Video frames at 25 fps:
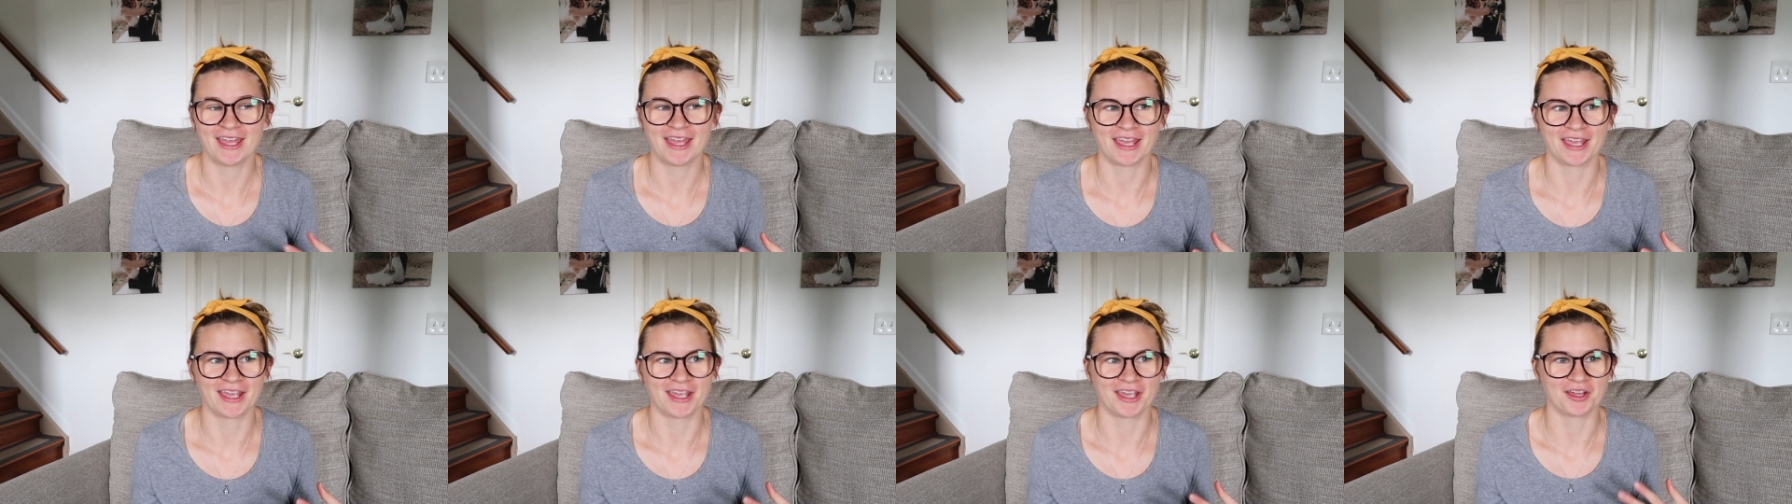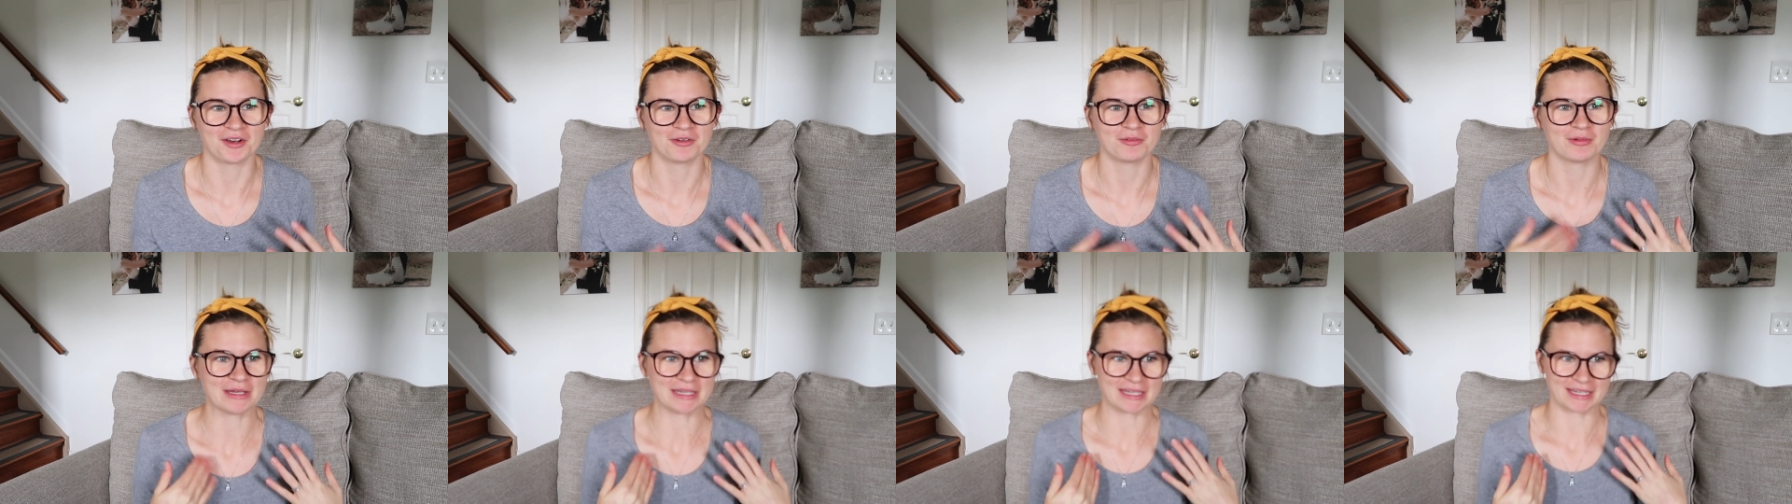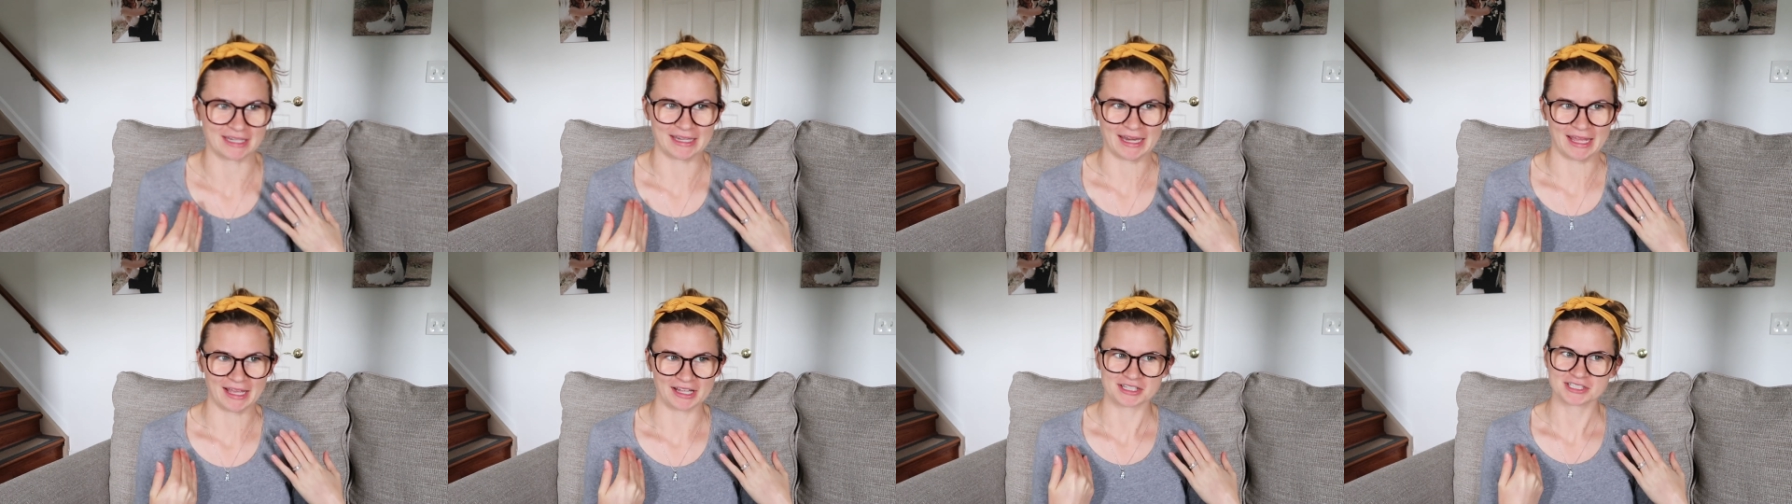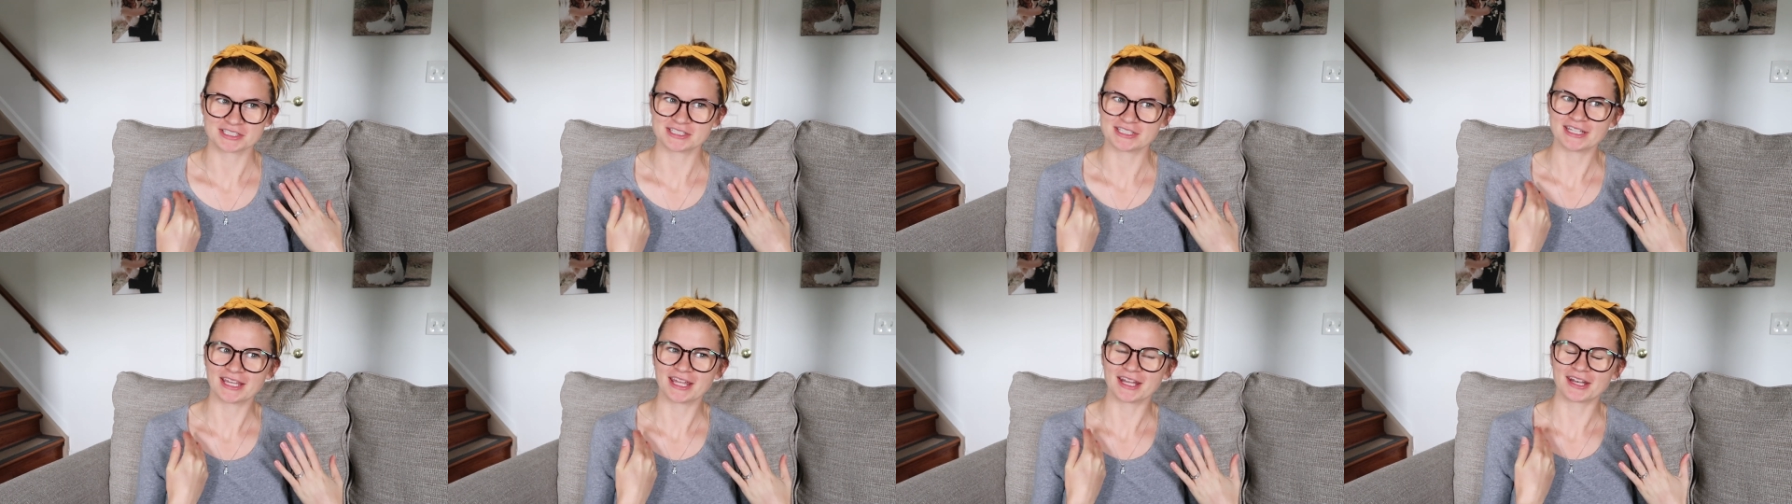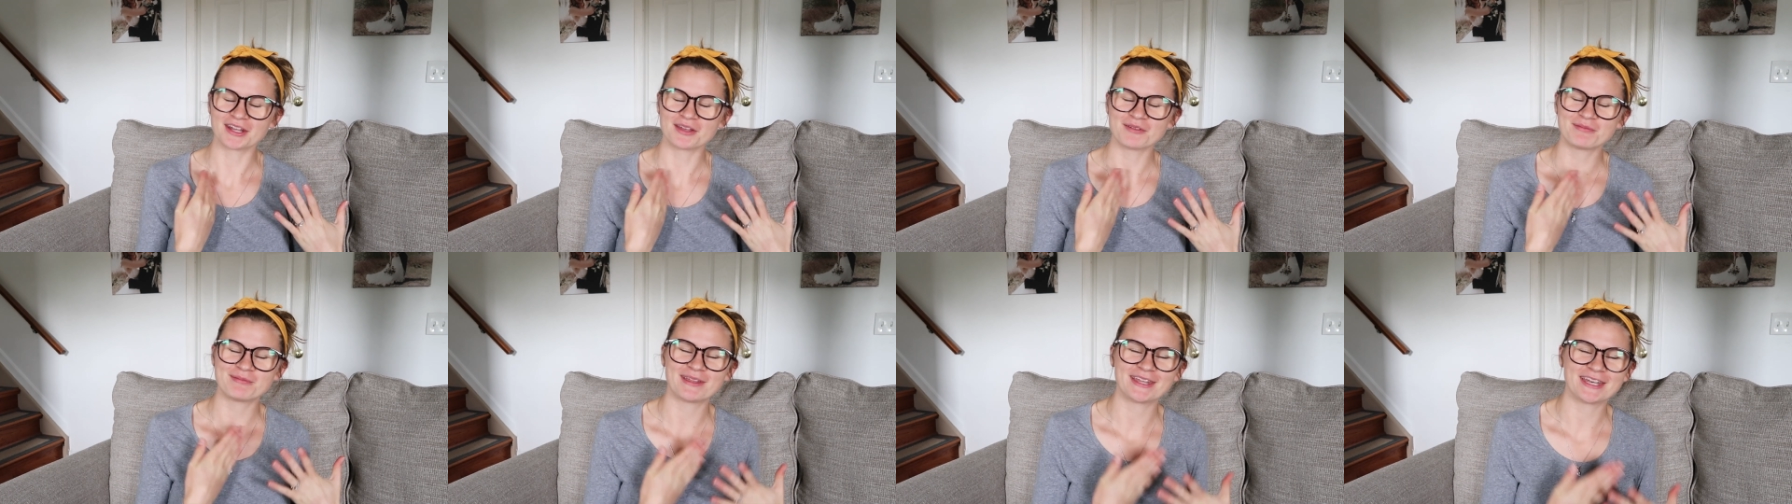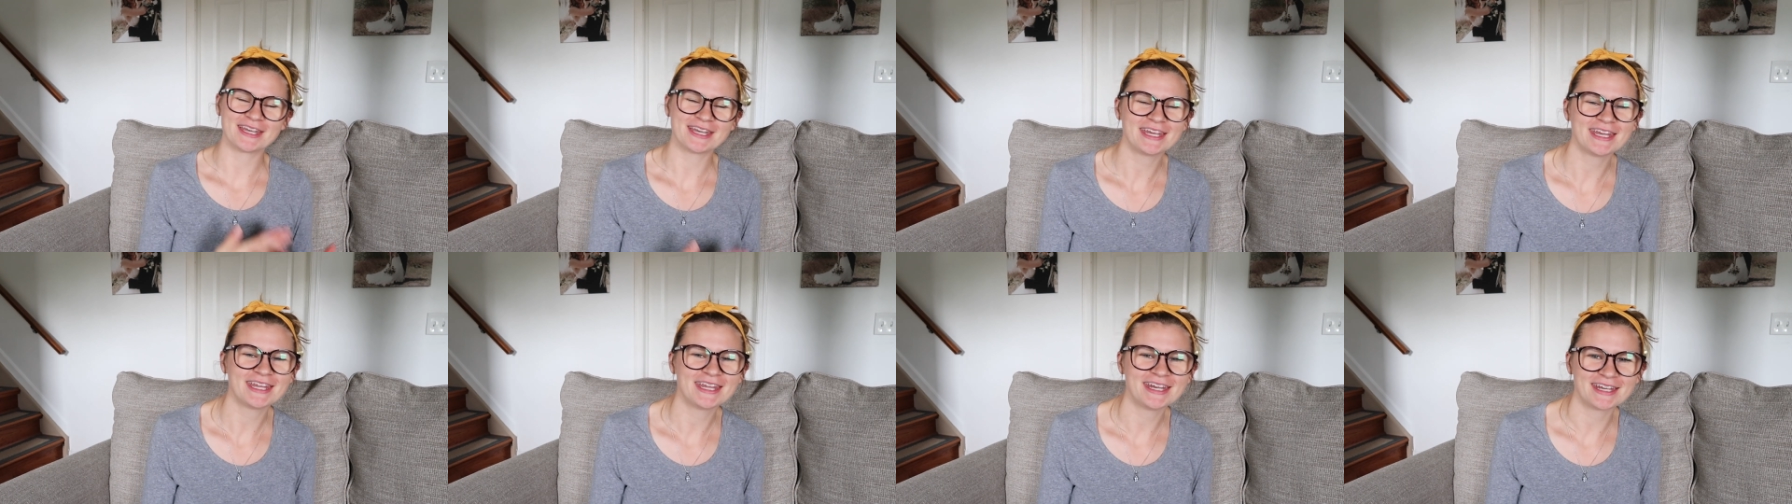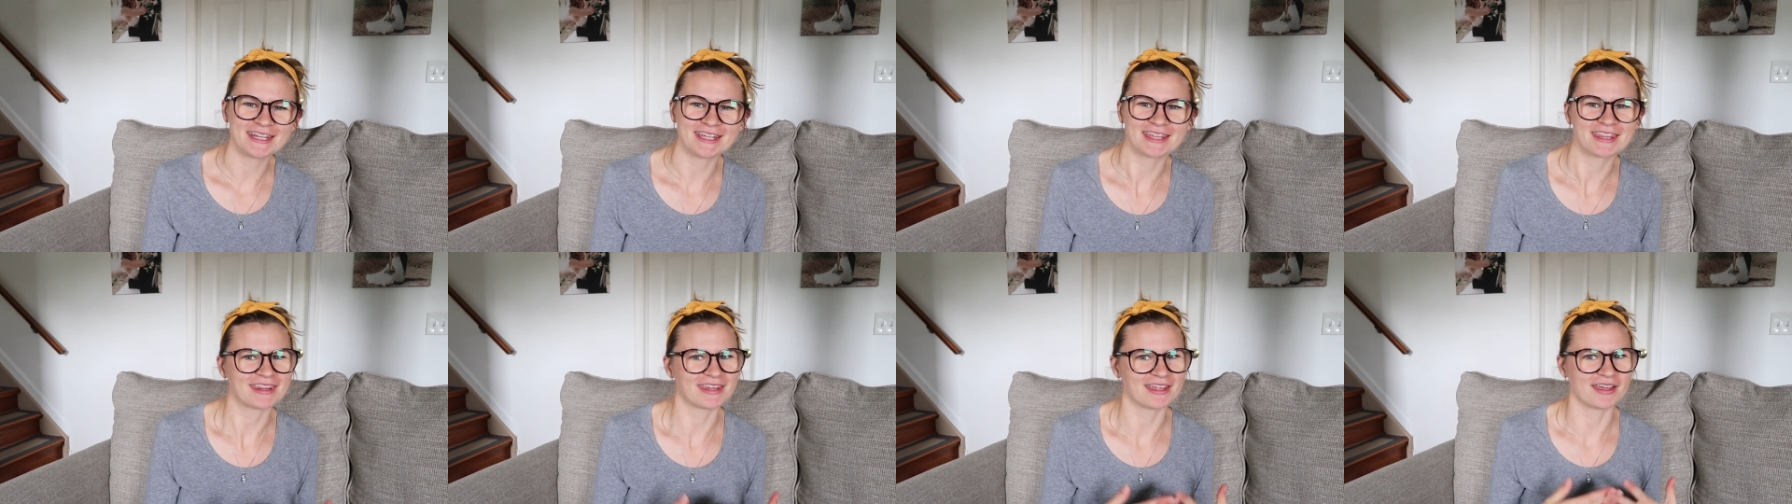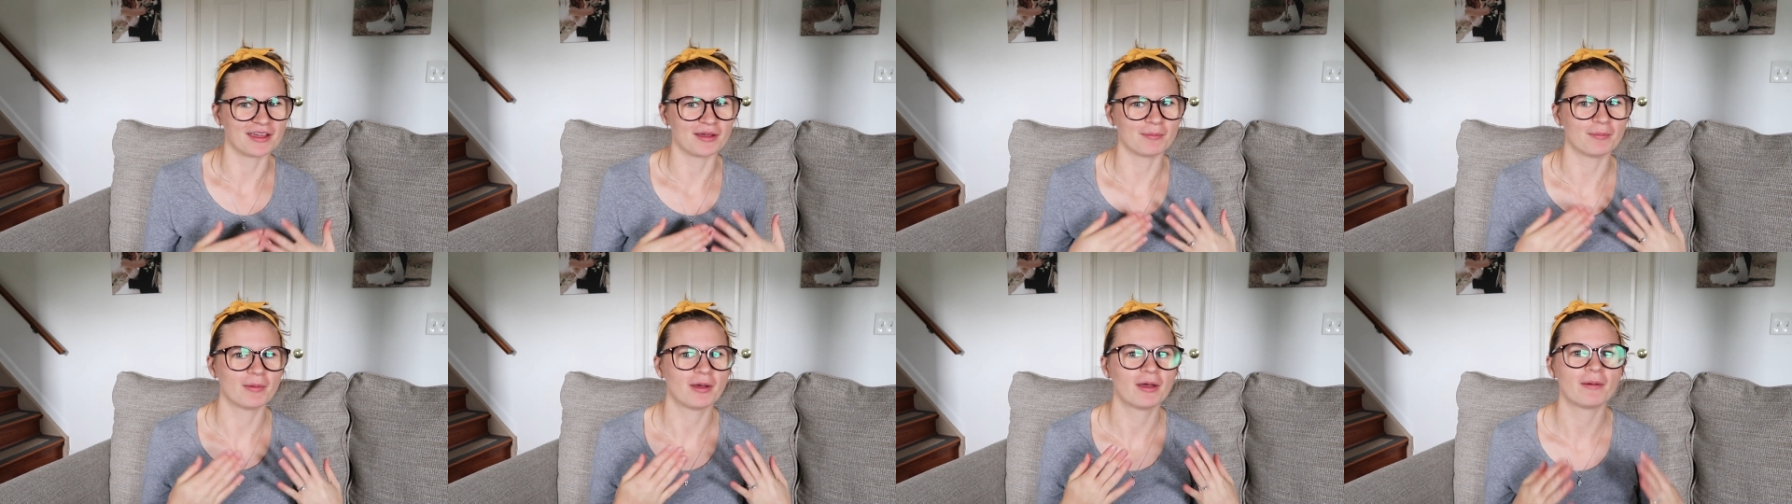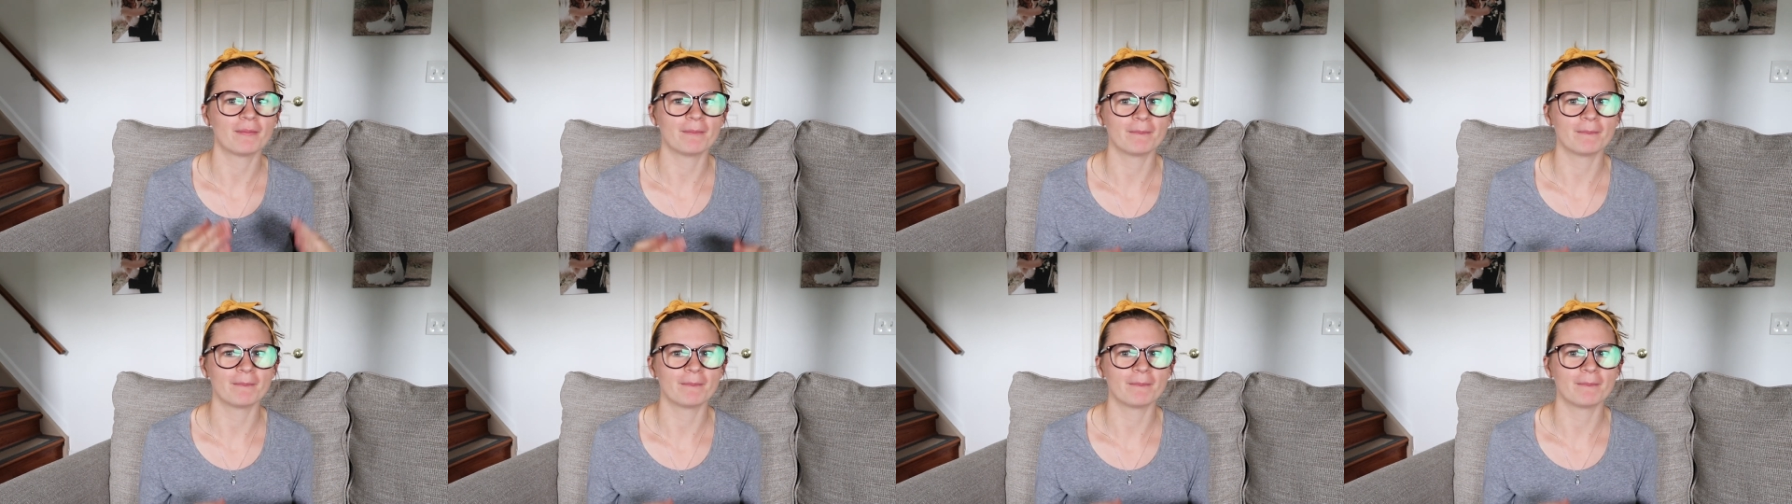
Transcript: and we didn't actually end up needing them,